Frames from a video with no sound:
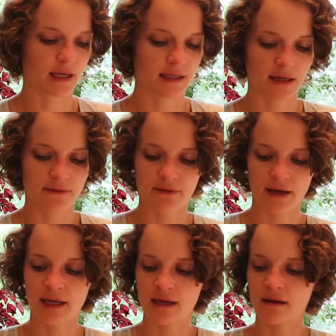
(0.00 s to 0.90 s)

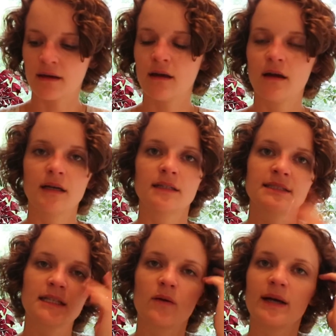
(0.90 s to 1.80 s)
identifying
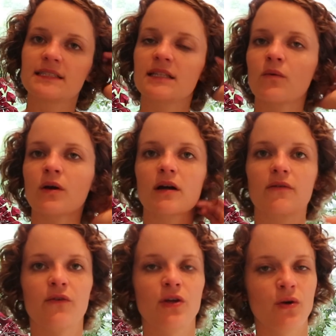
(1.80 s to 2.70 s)
silhouettes that work
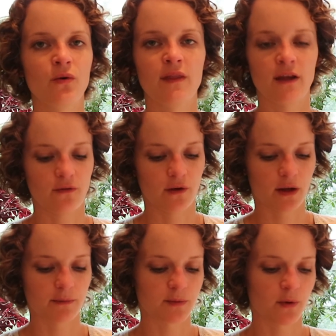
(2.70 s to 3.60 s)
for you and that you feel
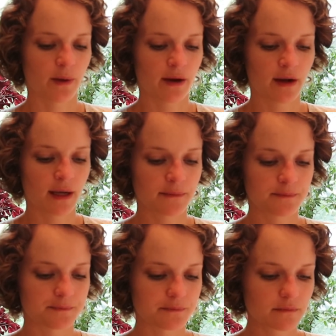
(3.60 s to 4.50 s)
comfortable wearing,